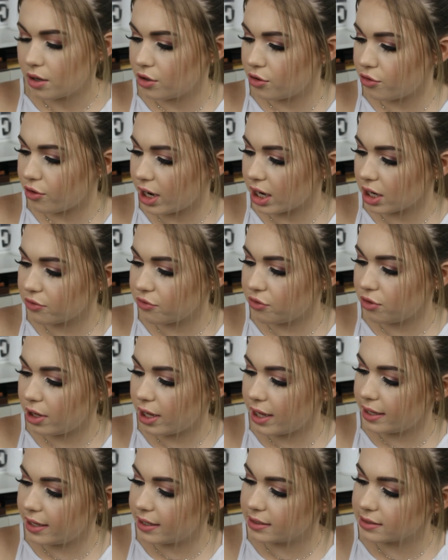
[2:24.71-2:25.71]

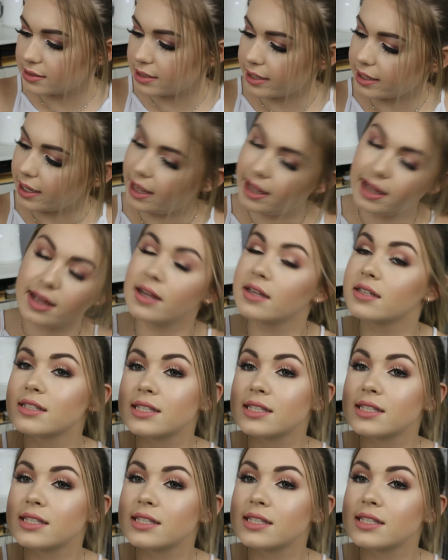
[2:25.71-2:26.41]
Dragonfly is like a